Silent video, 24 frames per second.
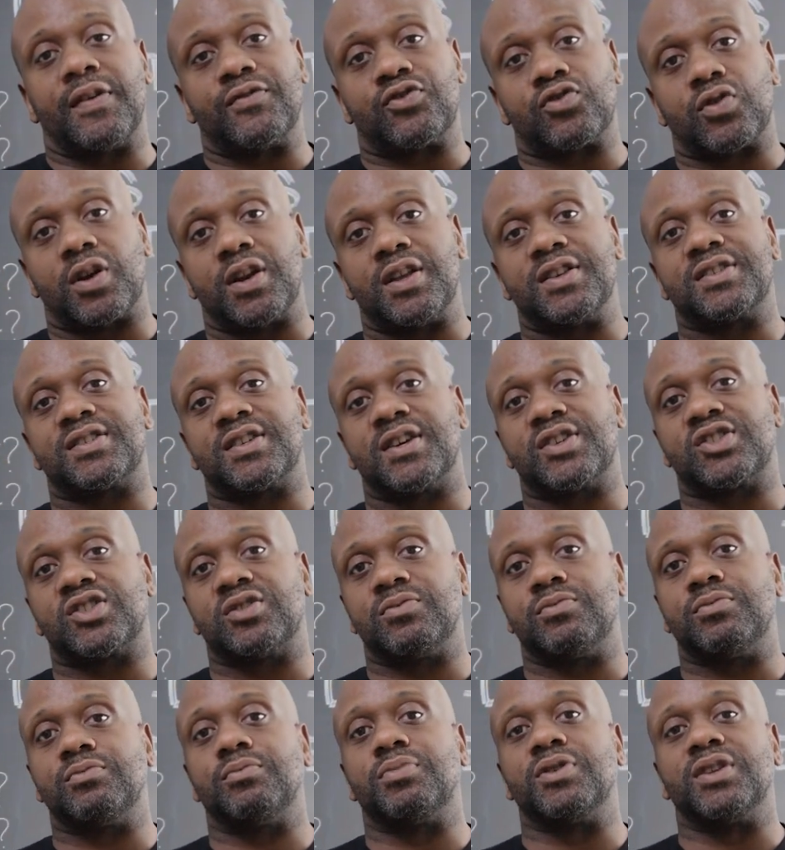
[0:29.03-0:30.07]
training
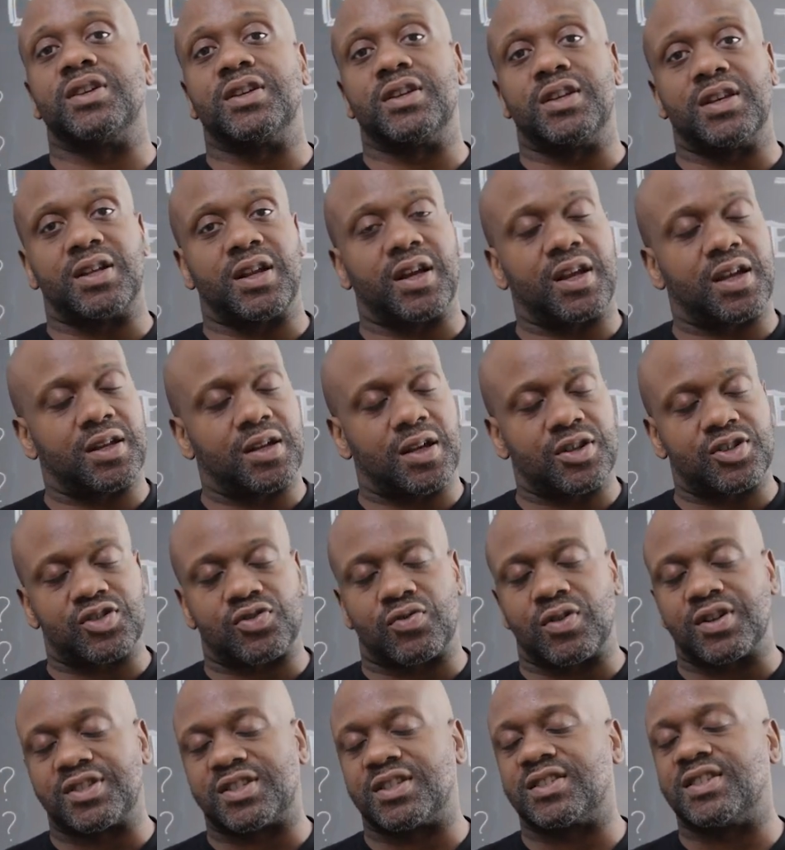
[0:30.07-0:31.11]
session, but again, I cannot
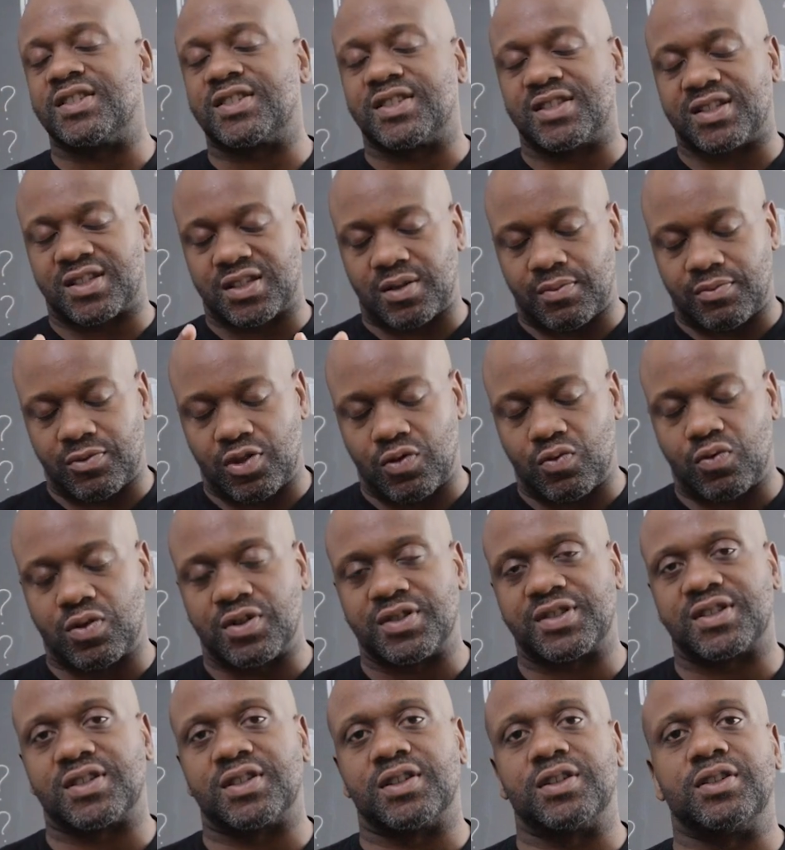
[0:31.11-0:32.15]
stress it. This is something you
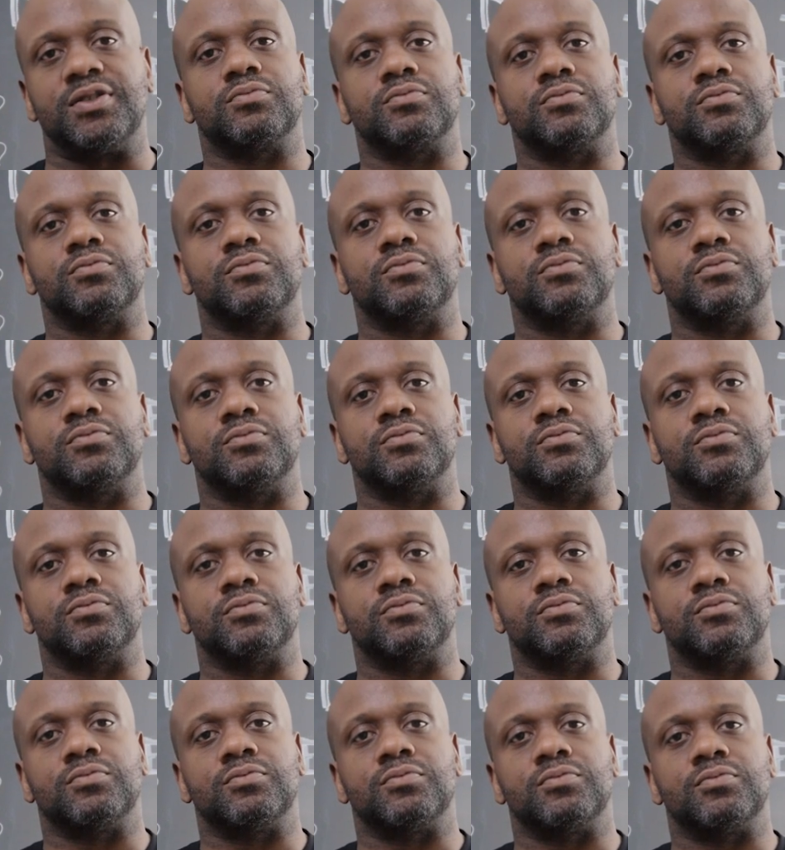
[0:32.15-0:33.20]
want to see.
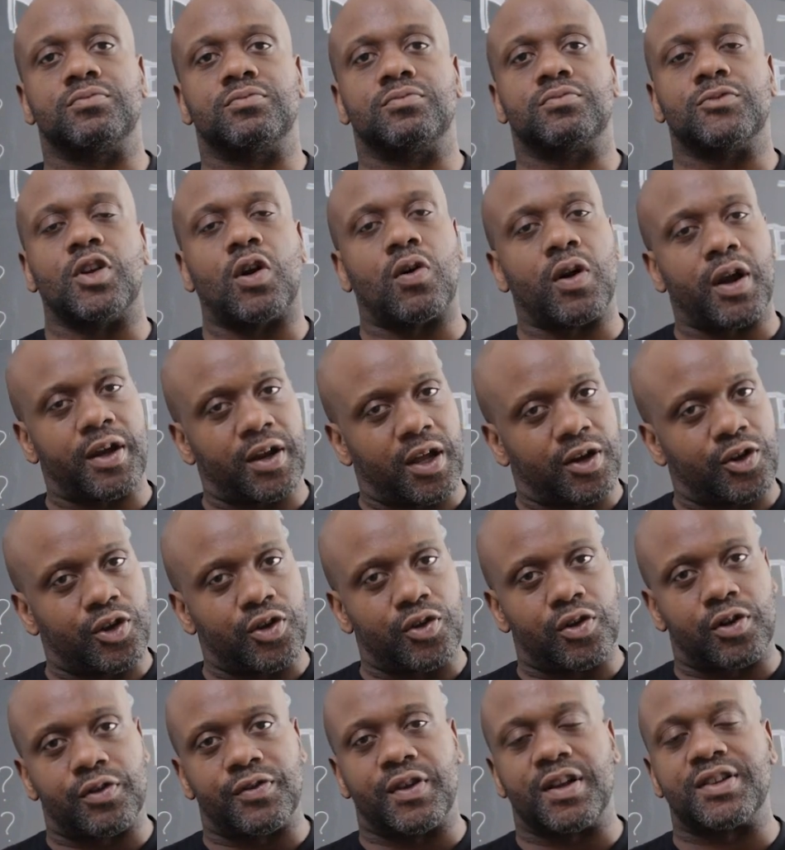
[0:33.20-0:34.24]
All right, I know
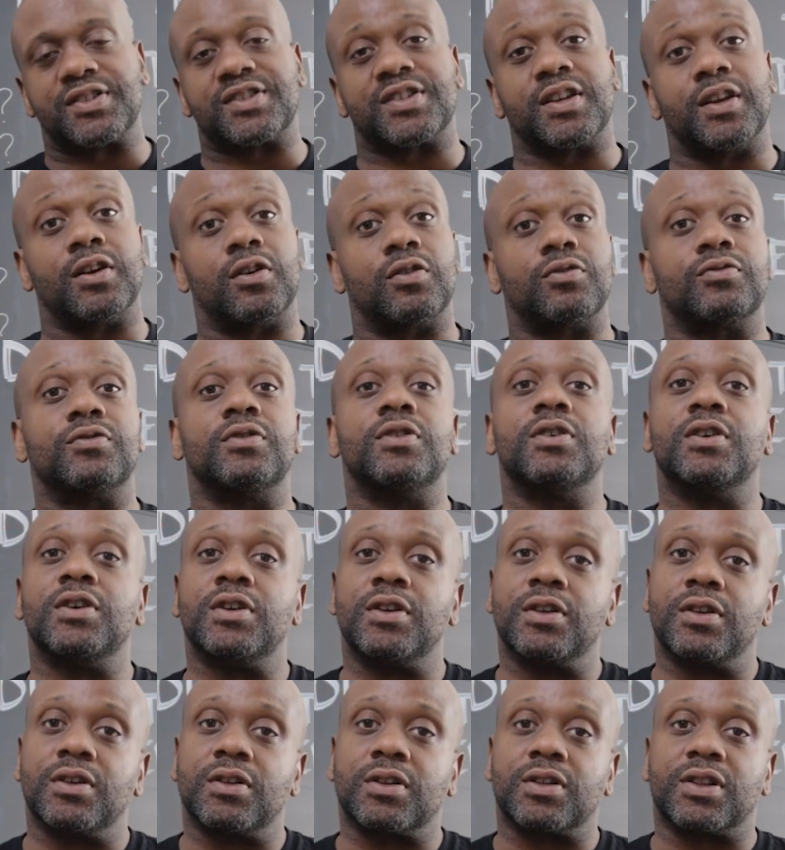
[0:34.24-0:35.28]
you hear that sound.
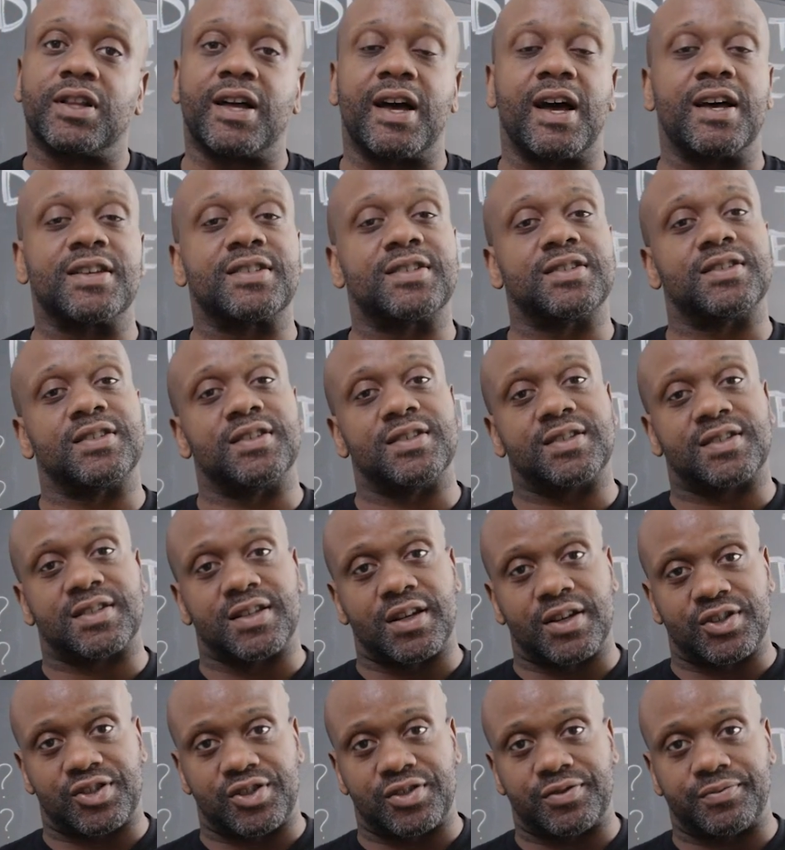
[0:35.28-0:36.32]
Class is in
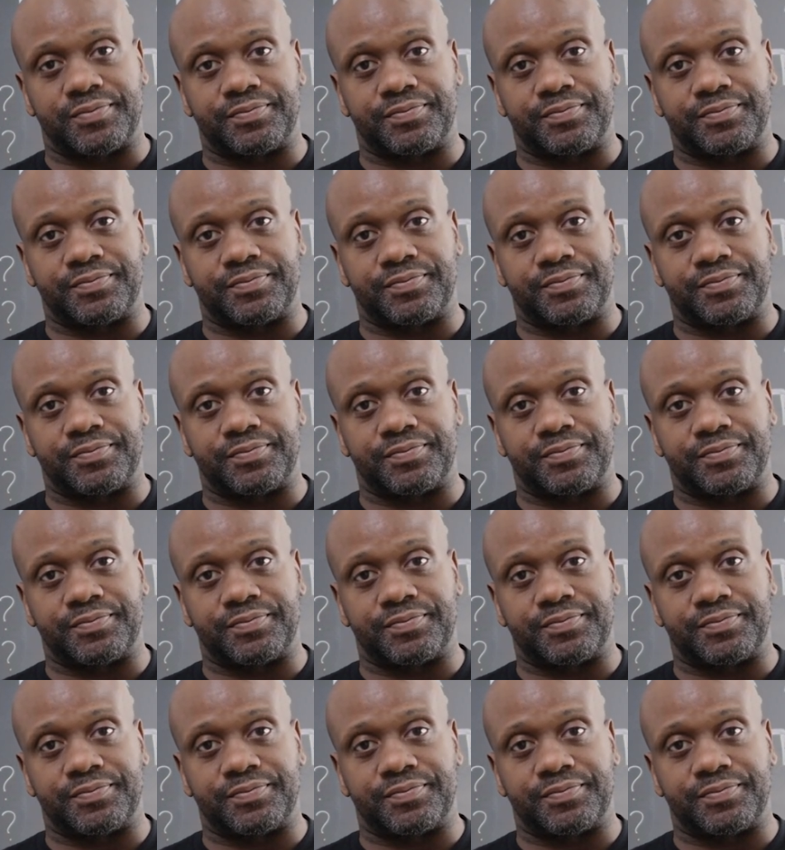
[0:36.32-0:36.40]
session.